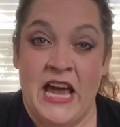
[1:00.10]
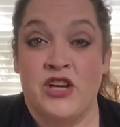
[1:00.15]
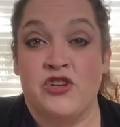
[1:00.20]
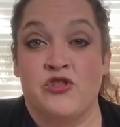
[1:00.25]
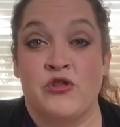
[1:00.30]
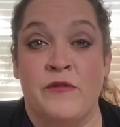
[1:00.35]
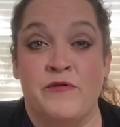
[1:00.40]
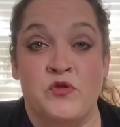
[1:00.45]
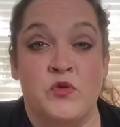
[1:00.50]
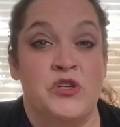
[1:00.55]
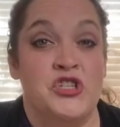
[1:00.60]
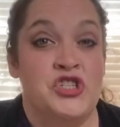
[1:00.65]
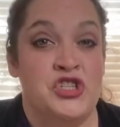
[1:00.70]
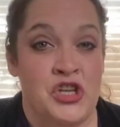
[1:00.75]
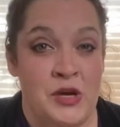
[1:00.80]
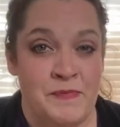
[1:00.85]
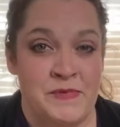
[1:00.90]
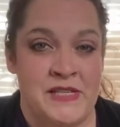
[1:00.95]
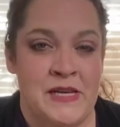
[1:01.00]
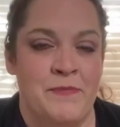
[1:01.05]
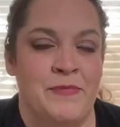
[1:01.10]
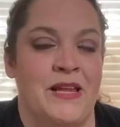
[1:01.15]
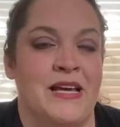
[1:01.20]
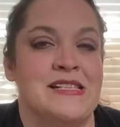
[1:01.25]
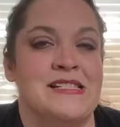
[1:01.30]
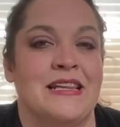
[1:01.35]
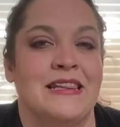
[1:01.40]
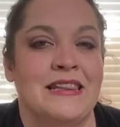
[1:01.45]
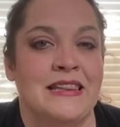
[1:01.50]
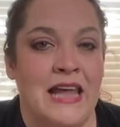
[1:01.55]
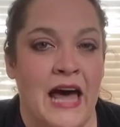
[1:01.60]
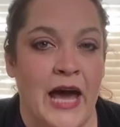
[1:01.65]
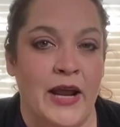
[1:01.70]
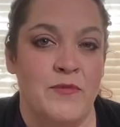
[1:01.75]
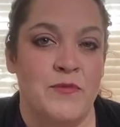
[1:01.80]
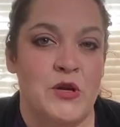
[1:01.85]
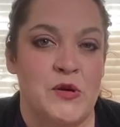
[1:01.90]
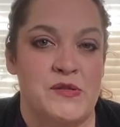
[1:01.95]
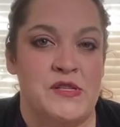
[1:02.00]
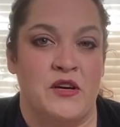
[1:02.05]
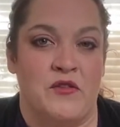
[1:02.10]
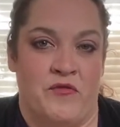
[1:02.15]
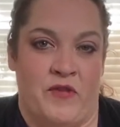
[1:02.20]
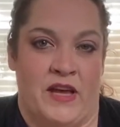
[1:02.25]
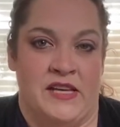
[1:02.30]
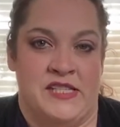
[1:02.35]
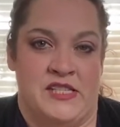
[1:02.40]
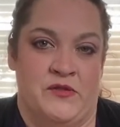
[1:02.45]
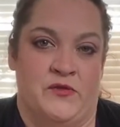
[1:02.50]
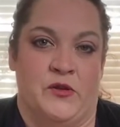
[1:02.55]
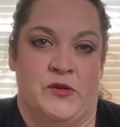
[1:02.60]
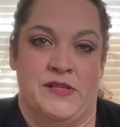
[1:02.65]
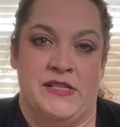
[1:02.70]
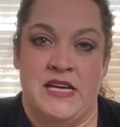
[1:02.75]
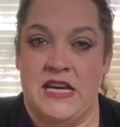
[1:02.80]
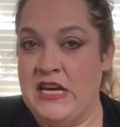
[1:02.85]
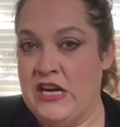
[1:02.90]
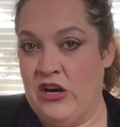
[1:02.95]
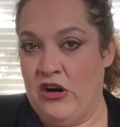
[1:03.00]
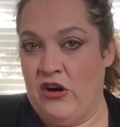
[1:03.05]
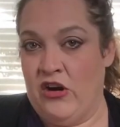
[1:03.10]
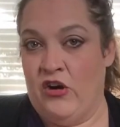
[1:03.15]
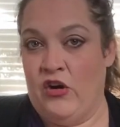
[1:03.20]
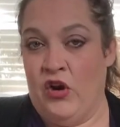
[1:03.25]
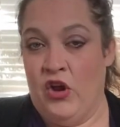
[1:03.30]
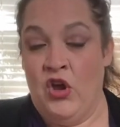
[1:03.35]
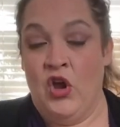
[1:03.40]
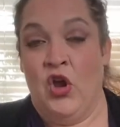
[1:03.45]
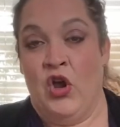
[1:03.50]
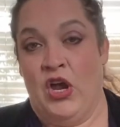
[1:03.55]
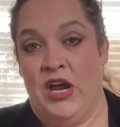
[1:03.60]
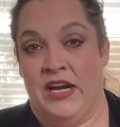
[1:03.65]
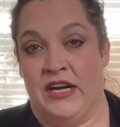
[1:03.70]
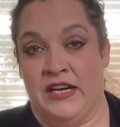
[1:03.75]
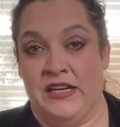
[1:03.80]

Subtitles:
Driftwood Gypsy plays a lot of music festivals here in